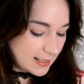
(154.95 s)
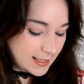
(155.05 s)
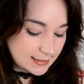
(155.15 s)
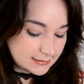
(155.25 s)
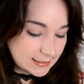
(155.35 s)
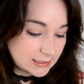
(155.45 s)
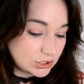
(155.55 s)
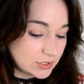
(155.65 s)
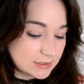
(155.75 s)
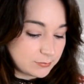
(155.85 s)
and it's
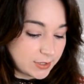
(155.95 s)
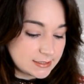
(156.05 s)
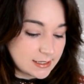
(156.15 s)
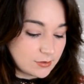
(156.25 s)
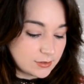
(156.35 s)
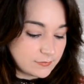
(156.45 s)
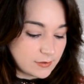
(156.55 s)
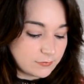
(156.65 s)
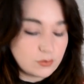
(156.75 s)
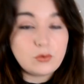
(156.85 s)
just a breakdown
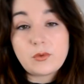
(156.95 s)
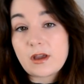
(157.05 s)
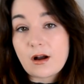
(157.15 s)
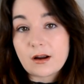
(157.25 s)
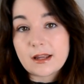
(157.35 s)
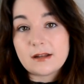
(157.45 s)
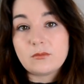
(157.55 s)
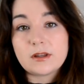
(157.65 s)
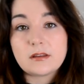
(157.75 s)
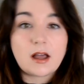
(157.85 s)
of who we are and
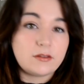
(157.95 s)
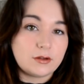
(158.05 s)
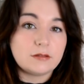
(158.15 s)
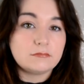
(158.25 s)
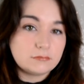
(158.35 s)
what other